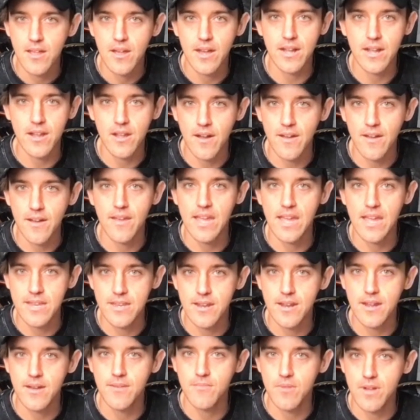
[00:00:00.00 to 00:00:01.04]
I
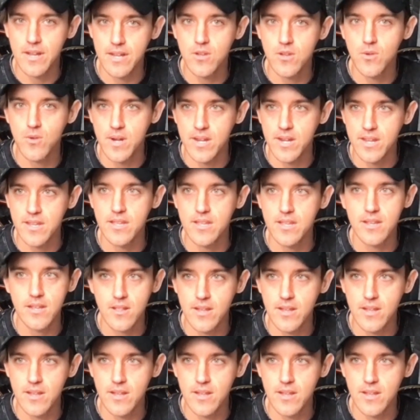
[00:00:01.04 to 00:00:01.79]
ended up like quitting